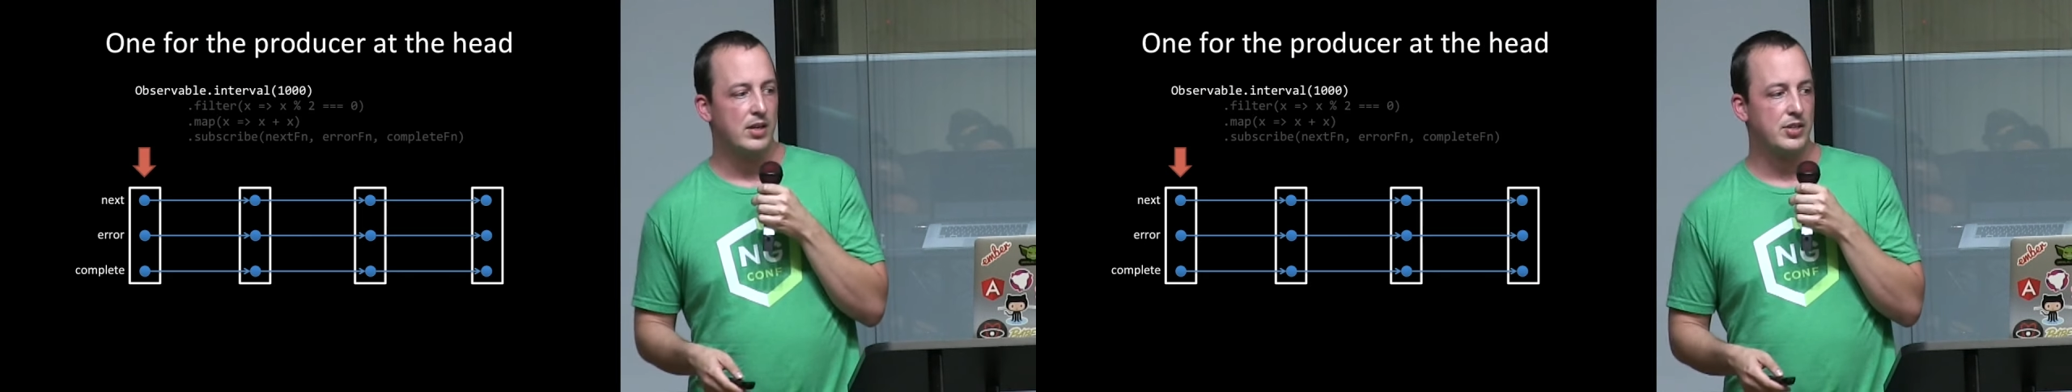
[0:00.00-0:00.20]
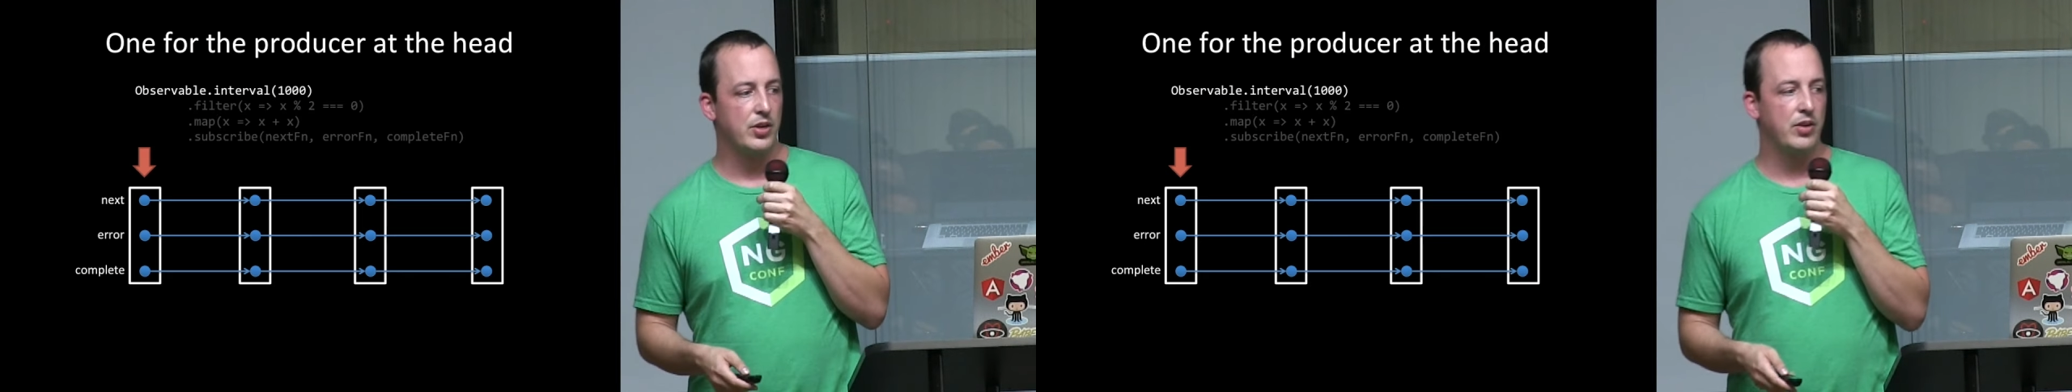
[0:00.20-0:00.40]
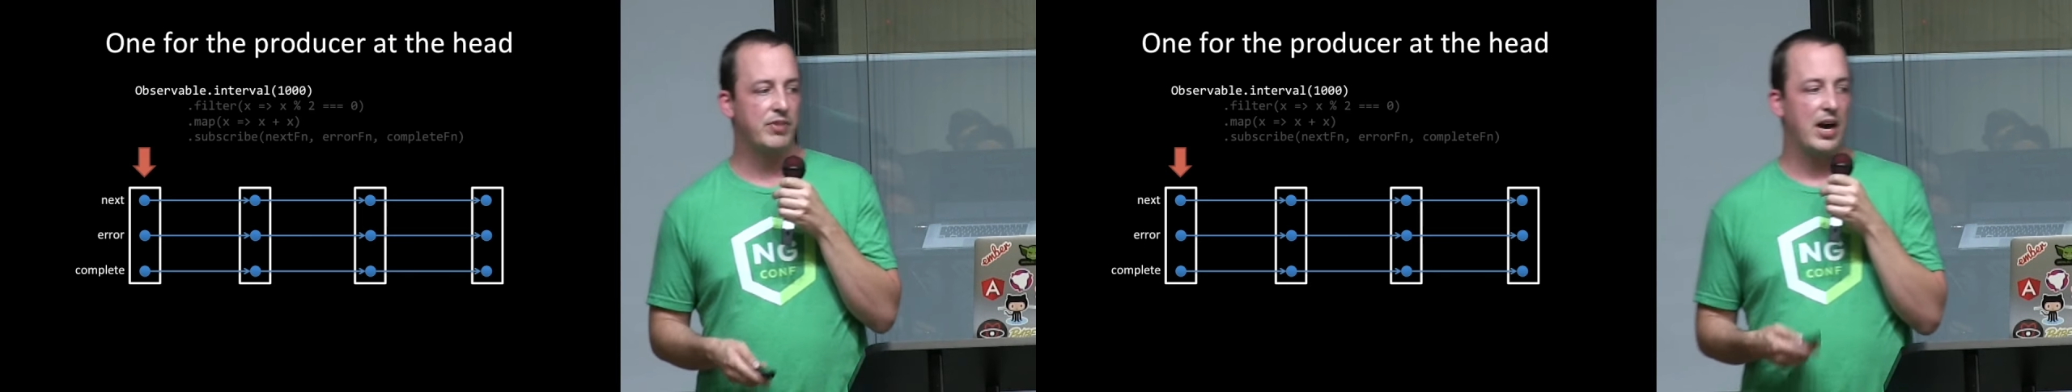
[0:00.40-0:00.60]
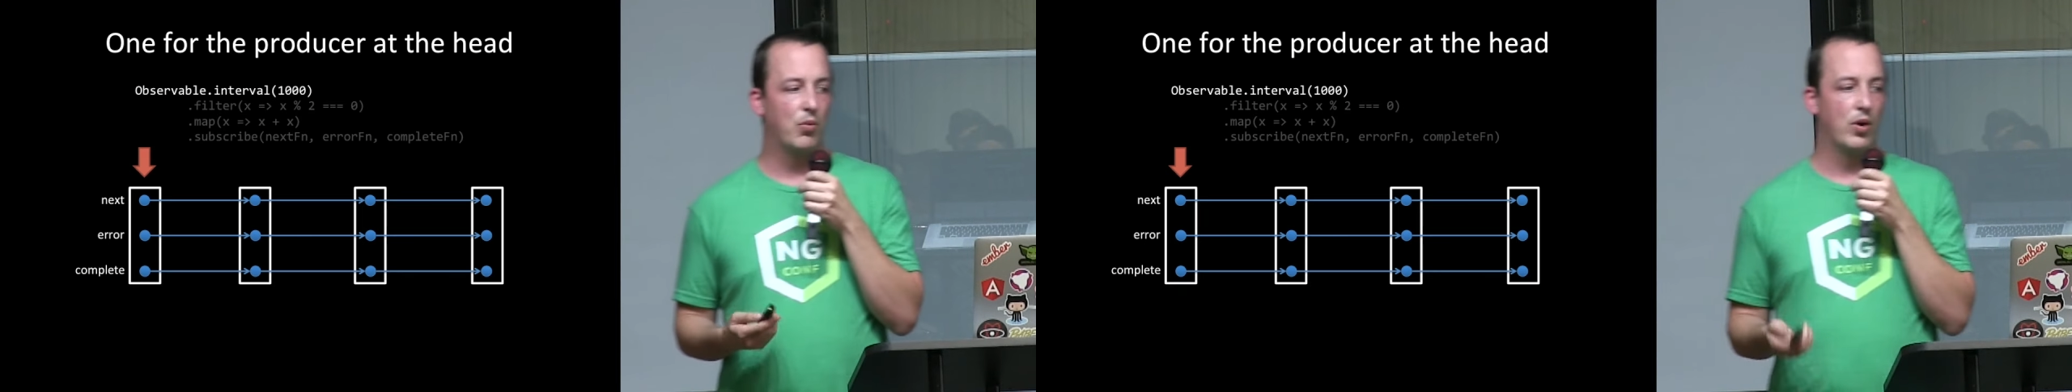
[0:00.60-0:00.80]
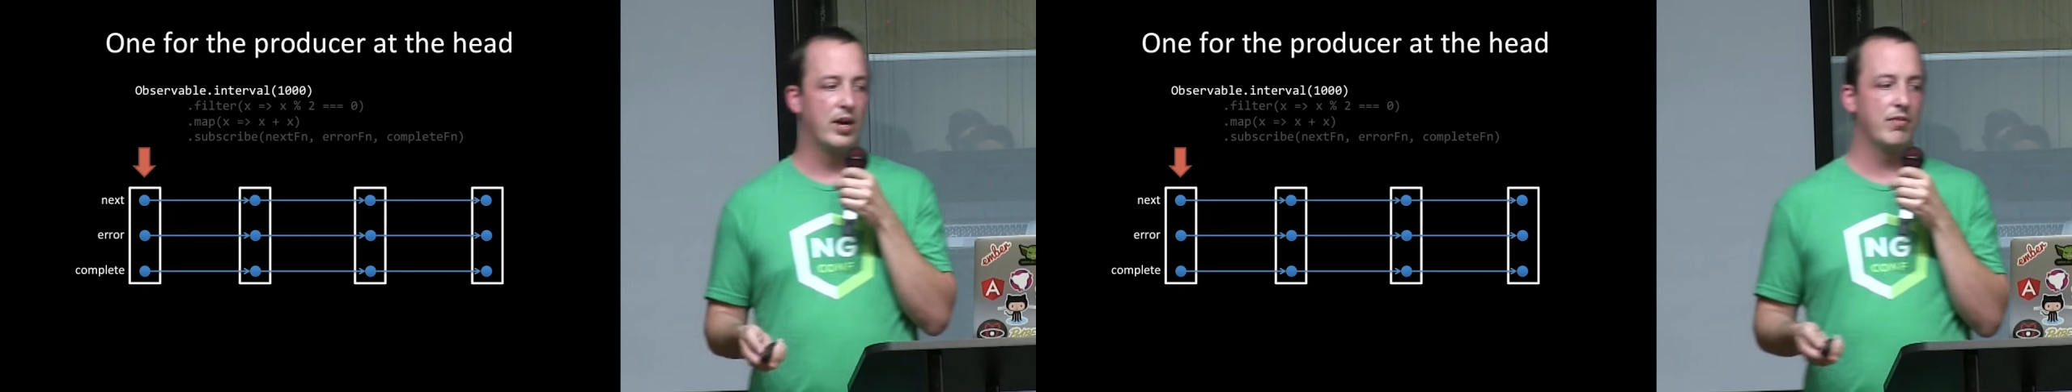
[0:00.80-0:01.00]
So you've
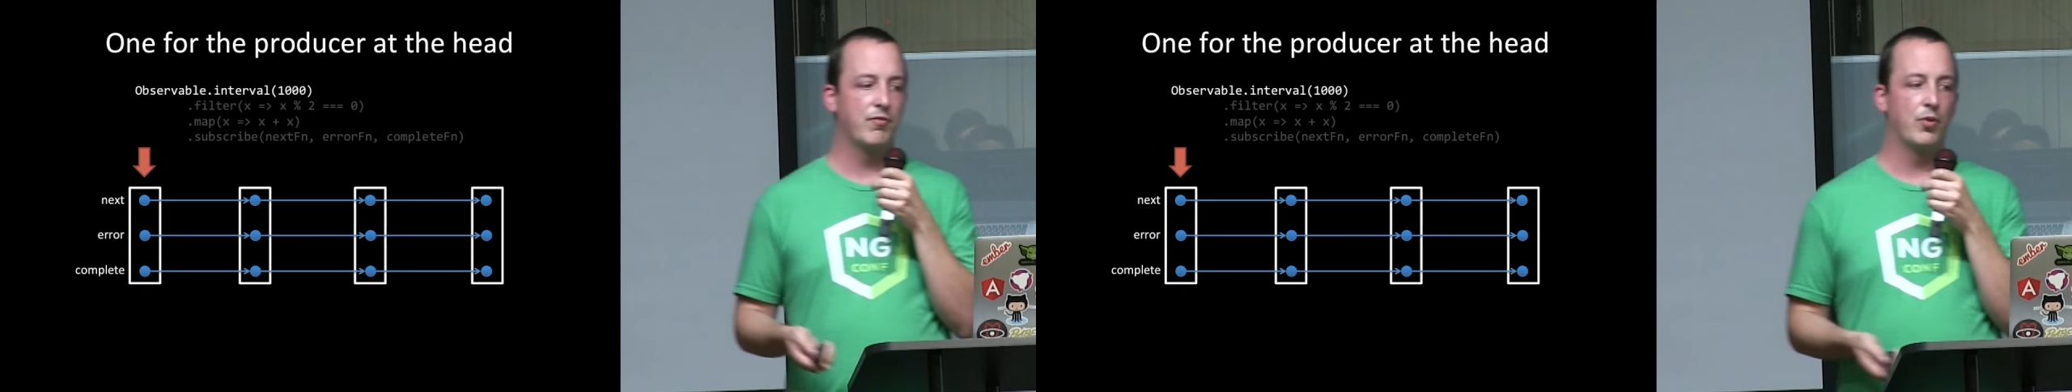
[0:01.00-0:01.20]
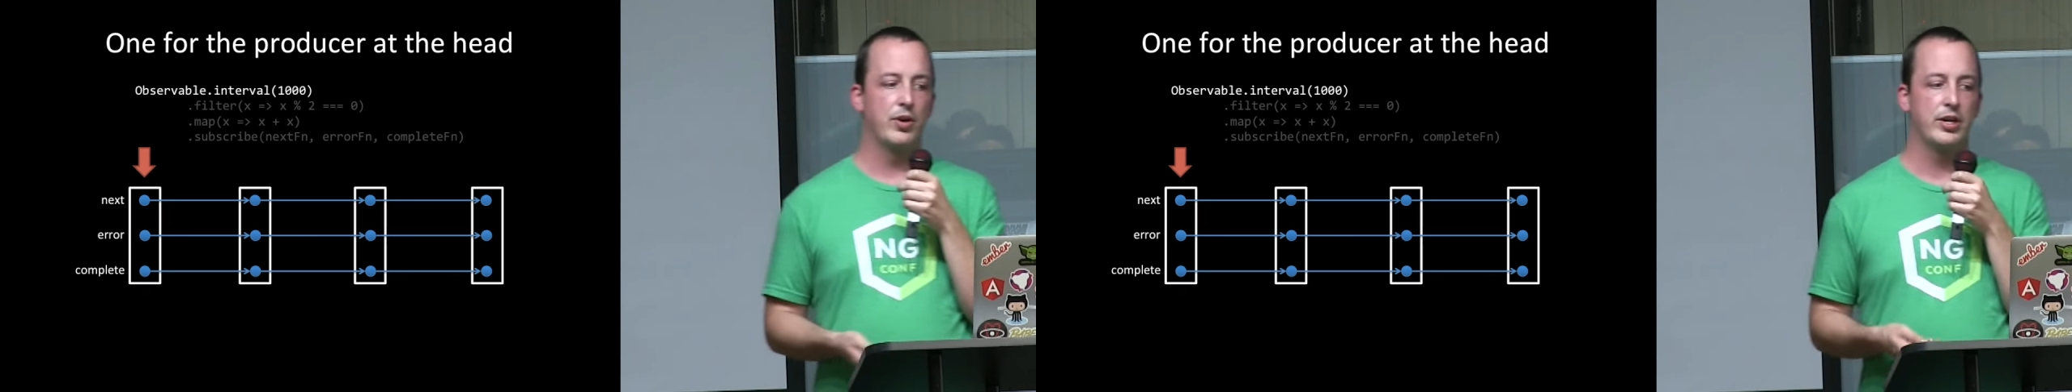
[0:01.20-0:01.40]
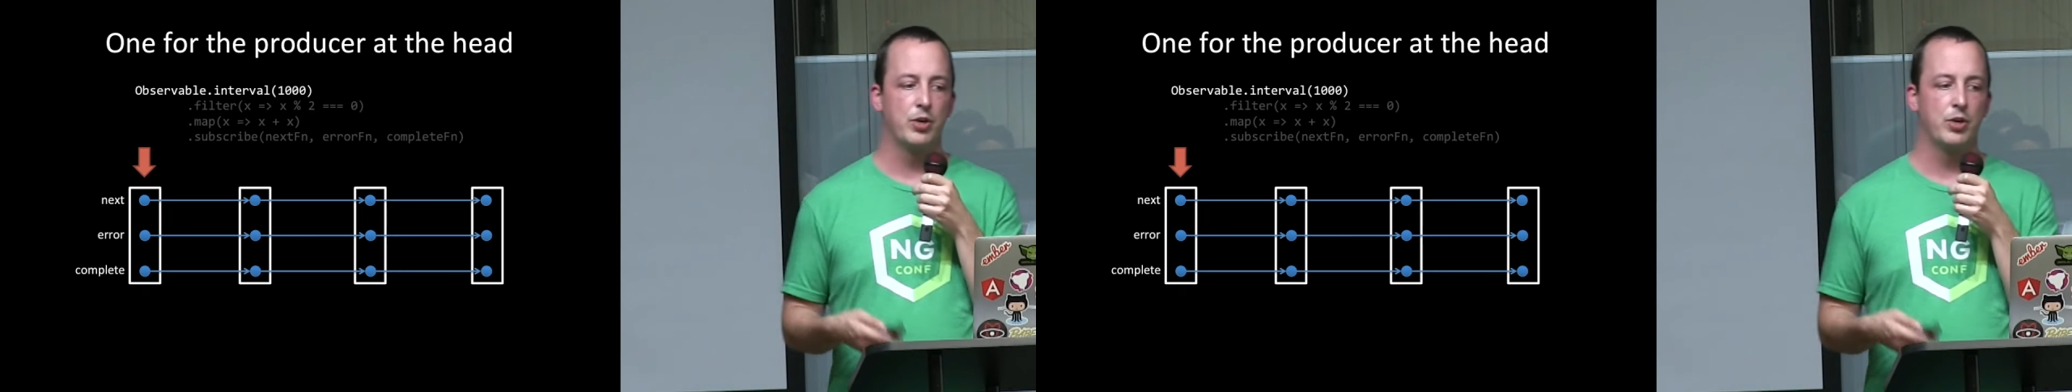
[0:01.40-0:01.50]
got one for